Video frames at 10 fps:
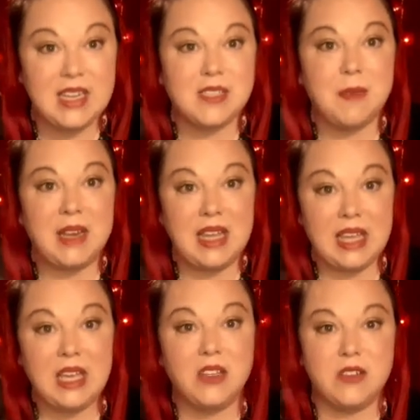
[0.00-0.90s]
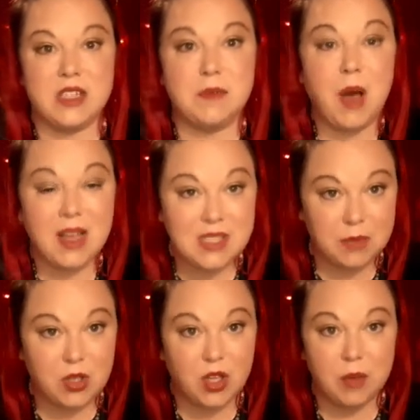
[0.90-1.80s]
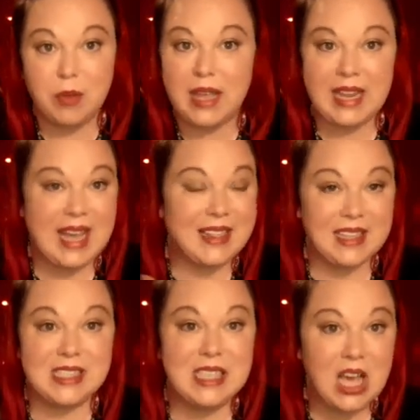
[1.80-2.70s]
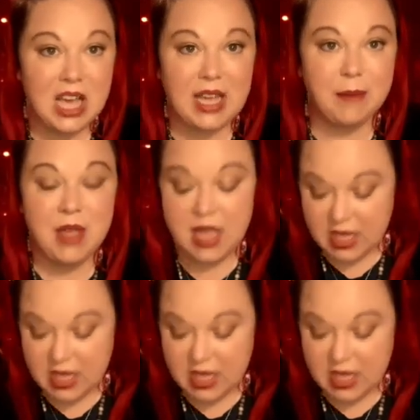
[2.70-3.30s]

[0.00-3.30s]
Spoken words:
as many healers as possible on the planet at this time,